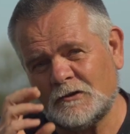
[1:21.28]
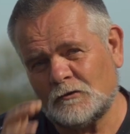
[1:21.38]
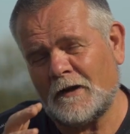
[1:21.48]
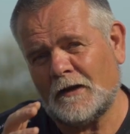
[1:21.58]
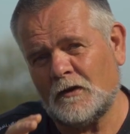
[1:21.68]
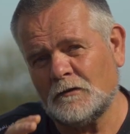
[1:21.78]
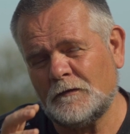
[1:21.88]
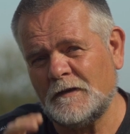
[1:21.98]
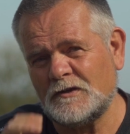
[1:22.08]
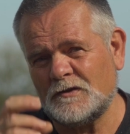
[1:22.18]
attract those
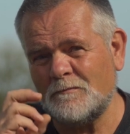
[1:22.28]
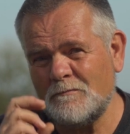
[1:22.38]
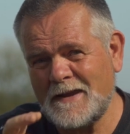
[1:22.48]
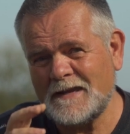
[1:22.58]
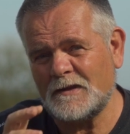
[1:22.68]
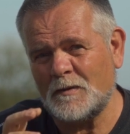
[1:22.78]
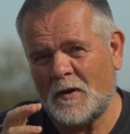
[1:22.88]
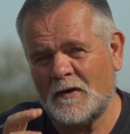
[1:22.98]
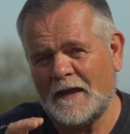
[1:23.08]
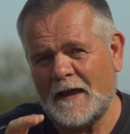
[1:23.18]
fish and make the
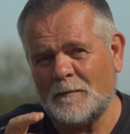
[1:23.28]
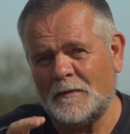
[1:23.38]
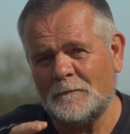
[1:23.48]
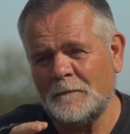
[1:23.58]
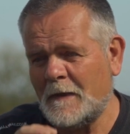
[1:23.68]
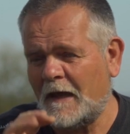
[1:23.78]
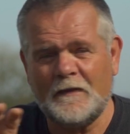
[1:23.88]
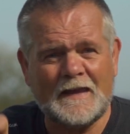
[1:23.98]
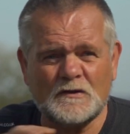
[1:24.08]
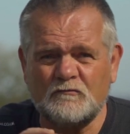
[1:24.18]
bite happen. And that's